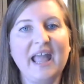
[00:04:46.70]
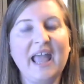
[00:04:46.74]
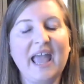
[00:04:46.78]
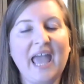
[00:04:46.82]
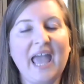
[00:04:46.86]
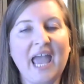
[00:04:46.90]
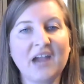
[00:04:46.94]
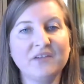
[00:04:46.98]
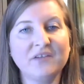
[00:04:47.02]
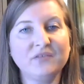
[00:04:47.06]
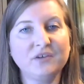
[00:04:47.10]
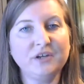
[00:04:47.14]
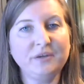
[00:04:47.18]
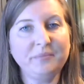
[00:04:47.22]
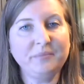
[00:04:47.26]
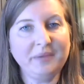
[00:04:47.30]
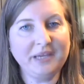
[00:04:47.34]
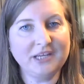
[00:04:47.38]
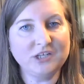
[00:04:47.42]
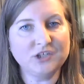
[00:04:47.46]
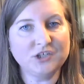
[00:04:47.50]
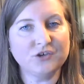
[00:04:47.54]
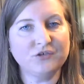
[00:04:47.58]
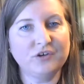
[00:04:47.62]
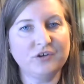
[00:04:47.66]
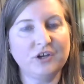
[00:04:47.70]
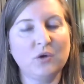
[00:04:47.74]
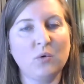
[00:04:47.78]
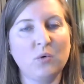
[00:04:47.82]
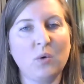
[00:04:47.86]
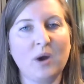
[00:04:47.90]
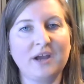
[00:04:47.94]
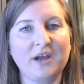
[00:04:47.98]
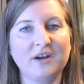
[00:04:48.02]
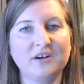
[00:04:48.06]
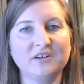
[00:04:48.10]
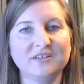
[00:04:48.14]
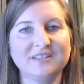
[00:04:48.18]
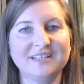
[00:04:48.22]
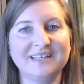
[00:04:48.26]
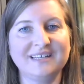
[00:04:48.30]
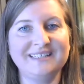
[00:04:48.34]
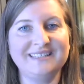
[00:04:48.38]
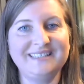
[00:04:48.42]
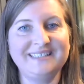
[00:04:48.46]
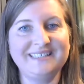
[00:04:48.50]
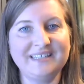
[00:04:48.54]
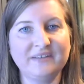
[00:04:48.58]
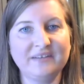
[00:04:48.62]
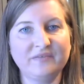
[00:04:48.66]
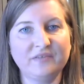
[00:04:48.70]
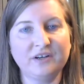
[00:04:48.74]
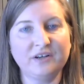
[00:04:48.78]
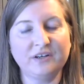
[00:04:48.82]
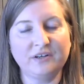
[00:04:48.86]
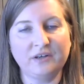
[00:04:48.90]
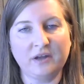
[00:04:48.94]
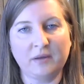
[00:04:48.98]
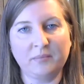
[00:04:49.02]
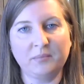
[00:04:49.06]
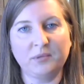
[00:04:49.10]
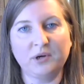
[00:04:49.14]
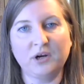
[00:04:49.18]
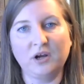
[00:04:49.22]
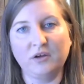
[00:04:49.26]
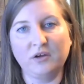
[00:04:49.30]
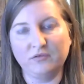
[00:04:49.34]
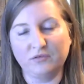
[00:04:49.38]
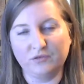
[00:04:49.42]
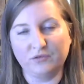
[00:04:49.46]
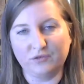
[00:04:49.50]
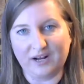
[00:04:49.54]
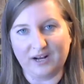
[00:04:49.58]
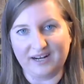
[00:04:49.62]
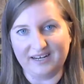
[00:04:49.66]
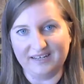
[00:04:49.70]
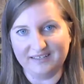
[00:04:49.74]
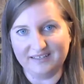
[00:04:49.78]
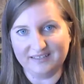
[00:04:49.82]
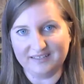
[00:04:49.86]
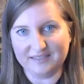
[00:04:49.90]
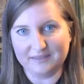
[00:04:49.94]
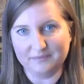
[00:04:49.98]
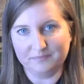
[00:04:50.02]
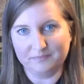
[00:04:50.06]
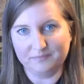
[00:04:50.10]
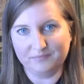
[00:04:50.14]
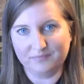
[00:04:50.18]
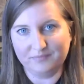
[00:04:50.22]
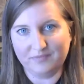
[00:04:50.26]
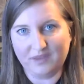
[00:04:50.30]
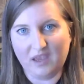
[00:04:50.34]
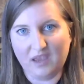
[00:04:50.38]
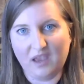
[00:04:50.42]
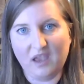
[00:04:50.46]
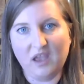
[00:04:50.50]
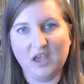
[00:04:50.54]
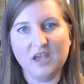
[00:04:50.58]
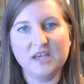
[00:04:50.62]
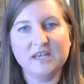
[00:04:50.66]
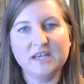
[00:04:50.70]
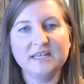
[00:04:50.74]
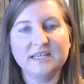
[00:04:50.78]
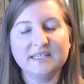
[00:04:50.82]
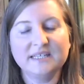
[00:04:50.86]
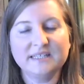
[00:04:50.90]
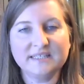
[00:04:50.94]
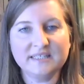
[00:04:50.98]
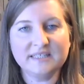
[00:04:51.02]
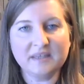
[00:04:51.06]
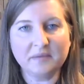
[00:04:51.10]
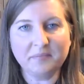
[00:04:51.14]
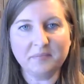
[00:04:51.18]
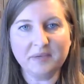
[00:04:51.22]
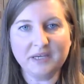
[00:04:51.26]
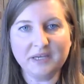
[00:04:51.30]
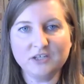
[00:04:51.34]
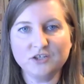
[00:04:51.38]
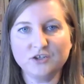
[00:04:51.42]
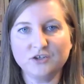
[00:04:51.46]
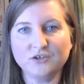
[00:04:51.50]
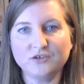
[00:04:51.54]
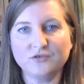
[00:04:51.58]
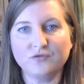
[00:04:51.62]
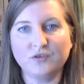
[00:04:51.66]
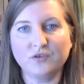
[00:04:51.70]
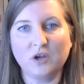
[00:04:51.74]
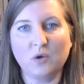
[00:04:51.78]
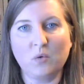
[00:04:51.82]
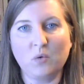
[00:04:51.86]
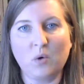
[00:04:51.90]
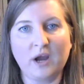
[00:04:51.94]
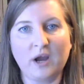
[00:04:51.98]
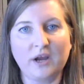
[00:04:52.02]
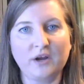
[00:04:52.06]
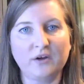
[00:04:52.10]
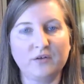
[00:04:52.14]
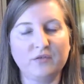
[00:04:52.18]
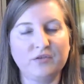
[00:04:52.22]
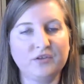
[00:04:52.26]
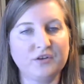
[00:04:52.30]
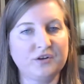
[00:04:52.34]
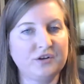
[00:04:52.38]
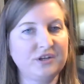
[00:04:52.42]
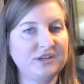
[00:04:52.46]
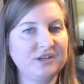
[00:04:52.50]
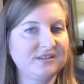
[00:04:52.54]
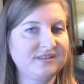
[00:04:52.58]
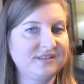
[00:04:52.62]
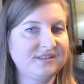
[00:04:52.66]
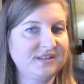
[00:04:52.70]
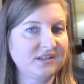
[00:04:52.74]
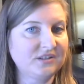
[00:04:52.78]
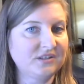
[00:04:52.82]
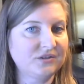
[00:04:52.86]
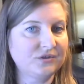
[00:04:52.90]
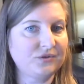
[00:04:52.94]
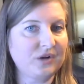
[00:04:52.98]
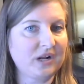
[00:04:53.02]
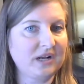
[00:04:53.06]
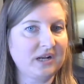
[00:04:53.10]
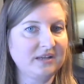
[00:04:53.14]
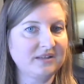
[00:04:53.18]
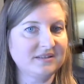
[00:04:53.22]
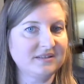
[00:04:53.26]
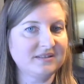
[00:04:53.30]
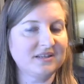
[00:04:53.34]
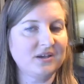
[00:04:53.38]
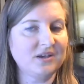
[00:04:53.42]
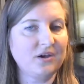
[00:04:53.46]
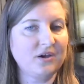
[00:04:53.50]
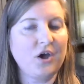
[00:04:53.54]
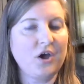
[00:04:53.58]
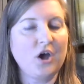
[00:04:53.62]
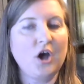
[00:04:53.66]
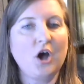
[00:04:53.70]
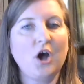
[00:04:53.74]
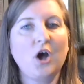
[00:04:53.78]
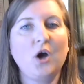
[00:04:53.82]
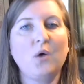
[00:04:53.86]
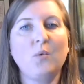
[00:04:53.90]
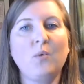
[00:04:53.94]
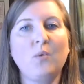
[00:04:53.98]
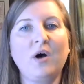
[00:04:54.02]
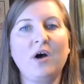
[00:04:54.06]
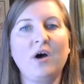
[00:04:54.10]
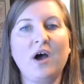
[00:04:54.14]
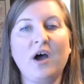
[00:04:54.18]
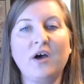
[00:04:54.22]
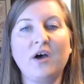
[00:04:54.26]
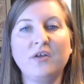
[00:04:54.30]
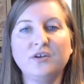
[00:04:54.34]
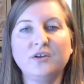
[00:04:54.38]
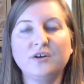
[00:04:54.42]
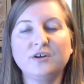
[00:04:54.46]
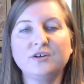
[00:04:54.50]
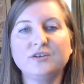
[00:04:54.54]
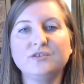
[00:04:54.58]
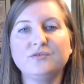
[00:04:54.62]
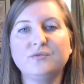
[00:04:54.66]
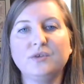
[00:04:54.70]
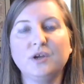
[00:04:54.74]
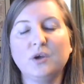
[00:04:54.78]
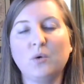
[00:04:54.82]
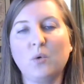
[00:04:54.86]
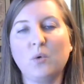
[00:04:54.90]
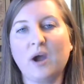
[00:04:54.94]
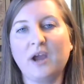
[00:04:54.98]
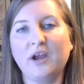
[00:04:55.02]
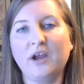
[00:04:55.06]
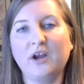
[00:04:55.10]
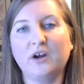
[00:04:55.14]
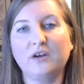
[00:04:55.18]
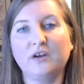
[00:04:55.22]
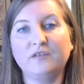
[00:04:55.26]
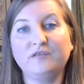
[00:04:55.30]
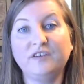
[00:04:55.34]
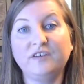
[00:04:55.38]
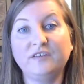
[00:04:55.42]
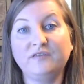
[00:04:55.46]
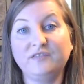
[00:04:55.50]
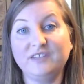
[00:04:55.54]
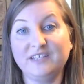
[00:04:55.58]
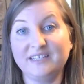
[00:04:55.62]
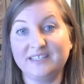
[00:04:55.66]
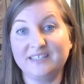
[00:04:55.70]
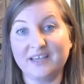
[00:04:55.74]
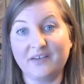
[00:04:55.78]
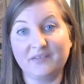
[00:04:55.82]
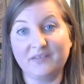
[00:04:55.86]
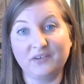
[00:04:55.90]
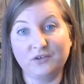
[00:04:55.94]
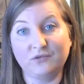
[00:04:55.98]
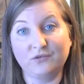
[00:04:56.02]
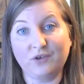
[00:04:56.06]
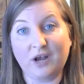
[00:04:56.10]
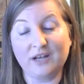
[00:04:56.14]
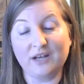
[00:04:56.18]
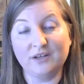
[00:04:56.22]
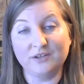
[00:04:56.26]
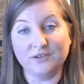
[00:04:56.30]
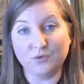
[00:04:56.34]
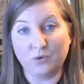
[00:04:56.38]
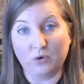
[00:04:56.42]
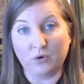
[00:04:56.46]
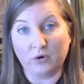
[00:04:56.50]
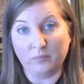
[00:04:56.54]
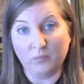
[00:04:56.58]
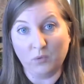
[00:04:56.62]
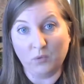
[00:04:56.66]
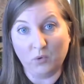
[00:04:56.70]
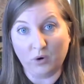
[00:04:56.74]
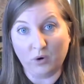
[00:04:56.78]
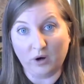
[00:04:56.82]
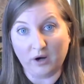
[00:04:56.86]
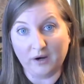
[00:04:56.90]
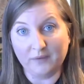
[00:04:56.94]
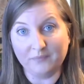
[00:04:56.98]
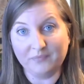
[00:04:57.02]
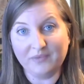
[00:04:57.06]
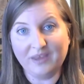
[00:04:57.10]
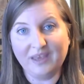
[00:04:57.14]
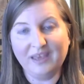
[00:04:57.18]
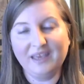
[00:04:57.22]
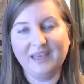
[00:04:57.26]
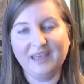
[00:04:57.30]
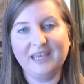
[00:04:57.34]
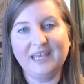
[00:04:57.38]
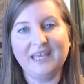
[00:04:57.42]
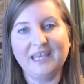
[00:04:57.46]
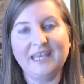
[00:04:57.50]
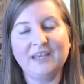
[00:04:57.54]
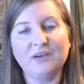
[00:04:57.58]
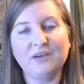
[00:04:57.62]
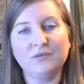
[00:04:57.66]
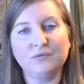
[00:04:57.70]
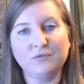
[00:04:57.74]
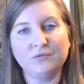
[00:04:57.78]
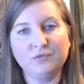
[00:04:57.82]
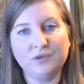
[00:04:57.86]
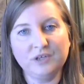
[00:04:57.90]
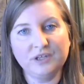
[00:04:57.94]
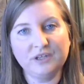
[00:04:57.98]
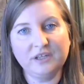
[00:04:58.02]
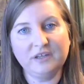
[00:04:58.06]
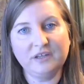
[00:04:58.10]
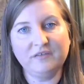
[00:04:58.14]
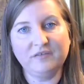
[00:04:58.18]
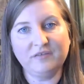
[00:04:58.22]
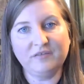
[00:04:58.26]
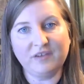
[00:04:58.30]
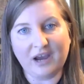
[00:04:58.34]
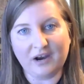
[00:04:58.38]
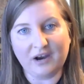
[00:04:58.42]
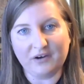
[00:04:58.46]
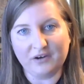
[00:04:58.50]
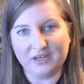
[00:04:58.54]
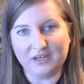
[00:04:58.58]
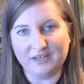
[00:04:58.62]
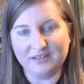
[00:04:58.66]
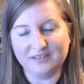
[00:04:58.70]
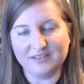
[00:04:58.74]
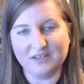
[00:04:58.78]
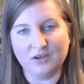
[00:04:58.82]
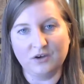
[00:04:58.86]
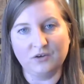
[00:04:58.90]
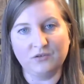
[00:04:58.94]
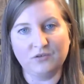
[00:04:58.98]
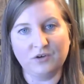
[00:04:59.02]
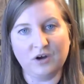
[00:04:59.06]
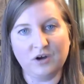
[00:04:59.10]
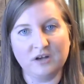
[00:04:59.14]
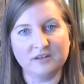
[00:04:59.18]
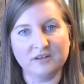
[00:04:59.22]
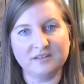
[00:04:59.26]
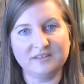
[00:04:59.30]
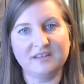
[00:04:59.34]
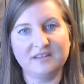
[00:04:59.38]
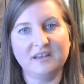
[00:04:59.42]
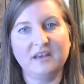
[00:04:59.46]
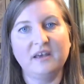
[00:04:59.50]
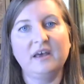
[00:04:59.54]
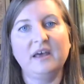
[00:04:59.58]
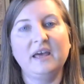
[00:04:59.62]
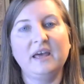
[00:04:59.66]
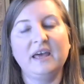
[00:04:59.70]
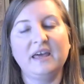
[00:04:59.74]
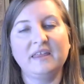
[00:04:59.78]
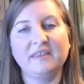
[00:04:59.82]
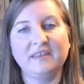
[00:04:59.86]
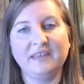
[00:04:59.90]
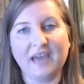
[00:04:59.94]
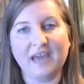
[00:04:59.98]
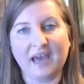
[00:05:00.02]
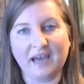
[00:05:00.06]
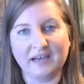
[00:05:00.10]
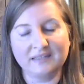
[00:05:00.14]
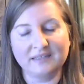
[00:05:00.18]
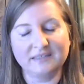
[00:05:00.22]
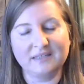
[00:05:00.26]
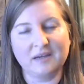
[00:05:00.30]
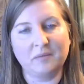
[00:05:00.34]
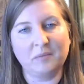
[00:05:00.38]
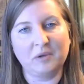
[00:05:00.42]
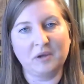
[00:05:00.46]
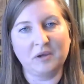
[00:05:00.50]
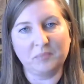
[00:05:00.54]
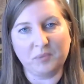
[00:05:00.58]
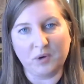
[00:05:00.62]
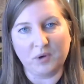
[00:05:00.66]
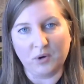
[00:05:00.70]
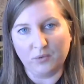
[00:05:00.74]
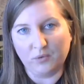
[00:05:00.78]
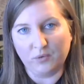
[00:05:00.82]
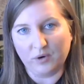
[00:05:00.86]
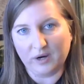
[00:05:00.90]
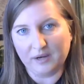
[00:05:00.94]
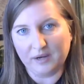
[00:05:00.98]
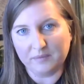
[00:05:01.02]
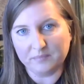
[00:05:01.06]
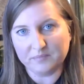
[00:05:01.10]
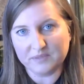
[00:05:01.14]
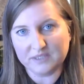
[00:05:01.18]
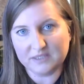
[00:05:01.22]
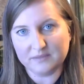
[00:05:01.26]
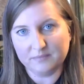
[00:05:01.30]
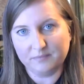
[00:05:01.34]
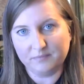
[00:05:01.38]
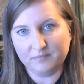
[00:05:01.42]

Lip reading: Every major requires a different number of credits. Some majors require 36 credits, while others require 57 credits or more. It really varies across the academic programs.